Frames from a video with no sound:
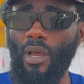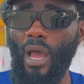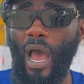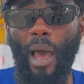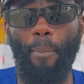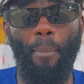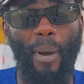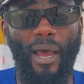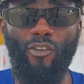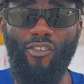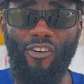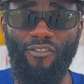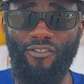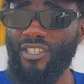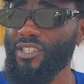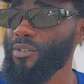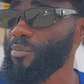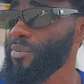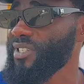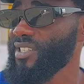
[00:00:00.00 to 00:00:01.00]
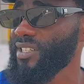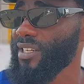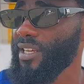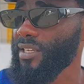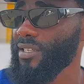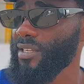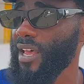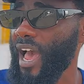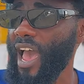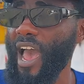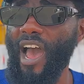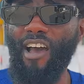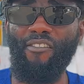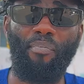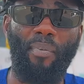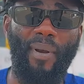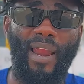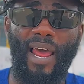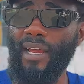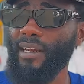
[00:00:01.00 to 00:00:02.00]
A part of this business, I
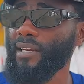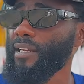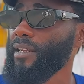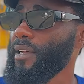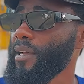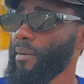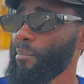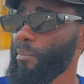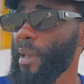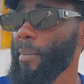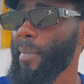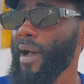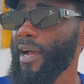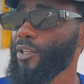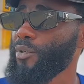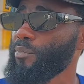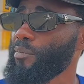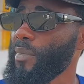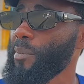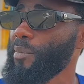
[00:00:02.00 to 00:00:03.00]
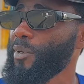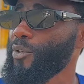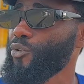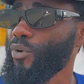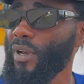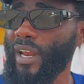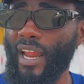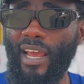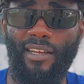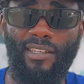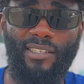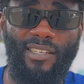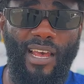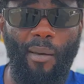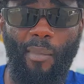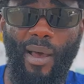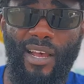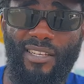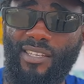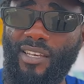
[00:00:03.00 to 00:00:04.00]
have planned maybe to learn
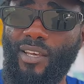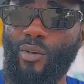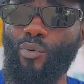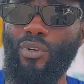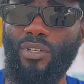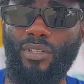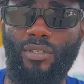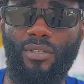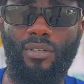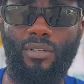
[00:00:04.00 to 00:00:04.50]
cyber security.